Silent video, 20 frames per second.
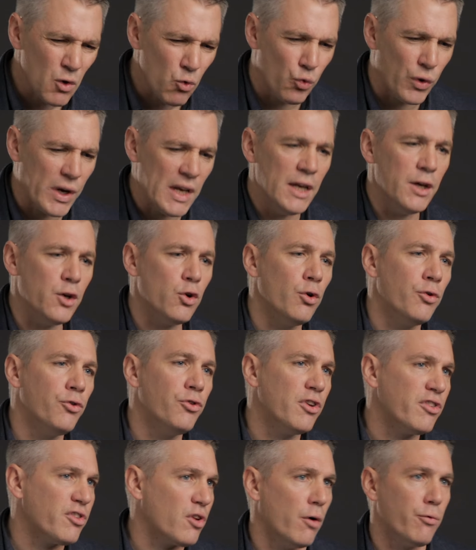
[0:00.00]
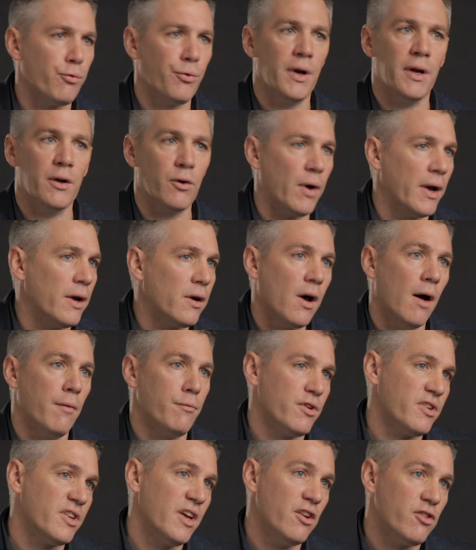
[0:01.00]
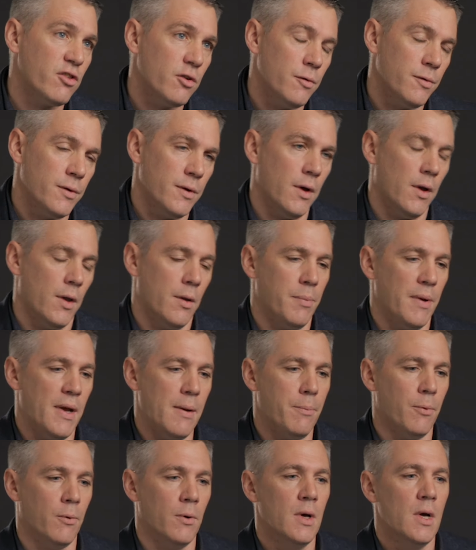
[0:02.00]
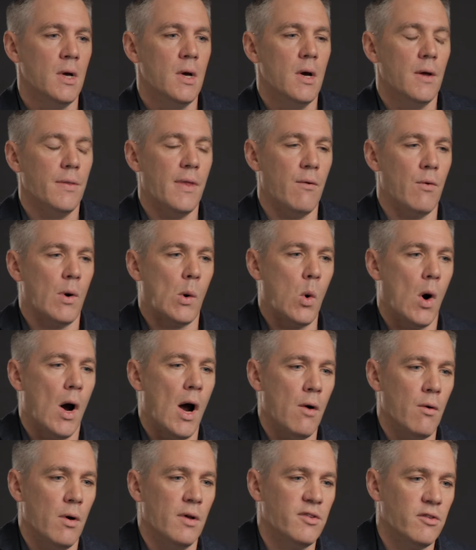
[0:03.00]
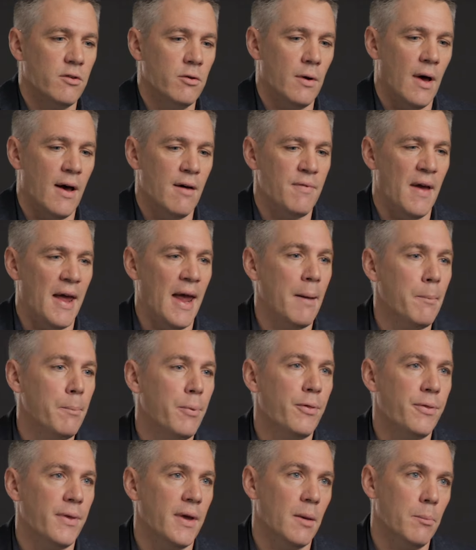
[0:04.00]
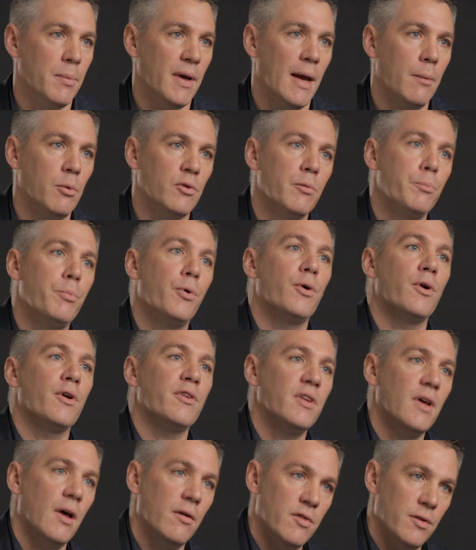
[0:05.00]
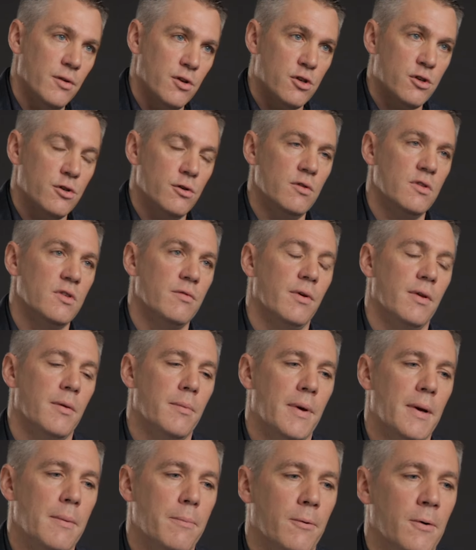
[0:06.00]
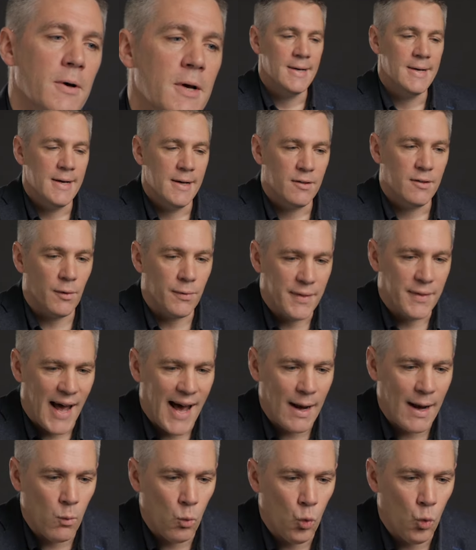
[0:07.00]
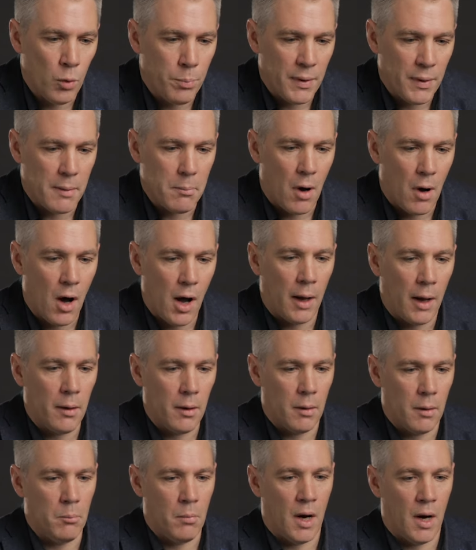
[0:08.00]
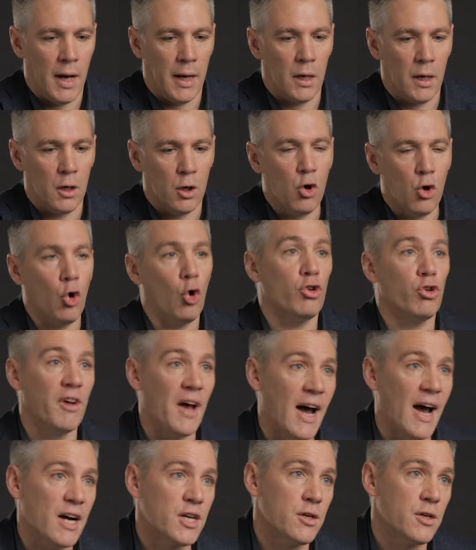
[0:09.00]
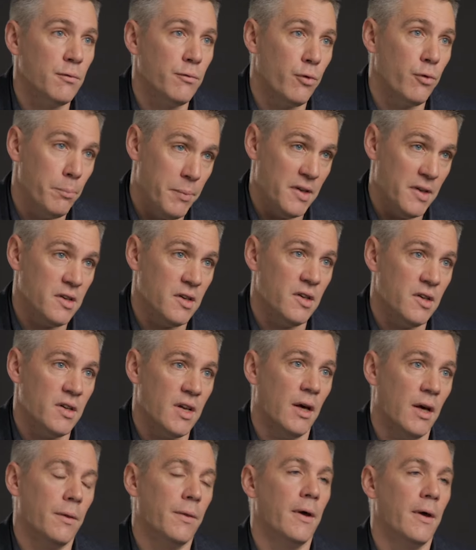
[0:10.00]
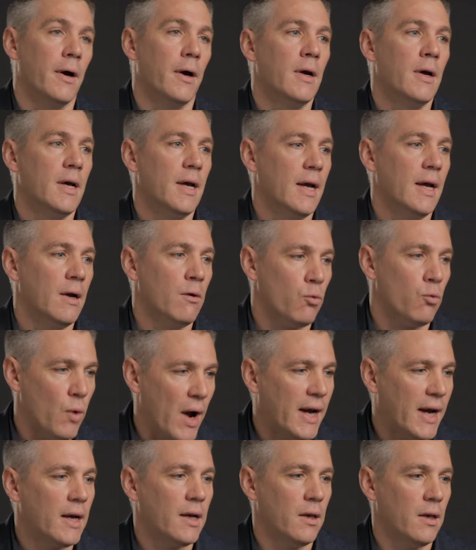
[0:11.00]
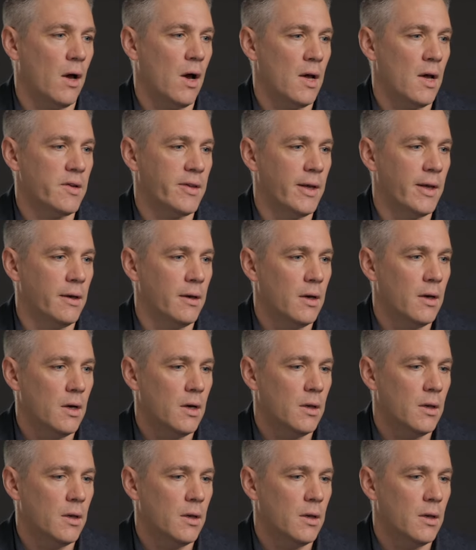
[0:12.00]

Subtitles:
really good discovery and great conversation with other people. They require us to have empathy and be able to put ourselves in the shoes of other people. So that would be my call to action for businesses out there. Recognize that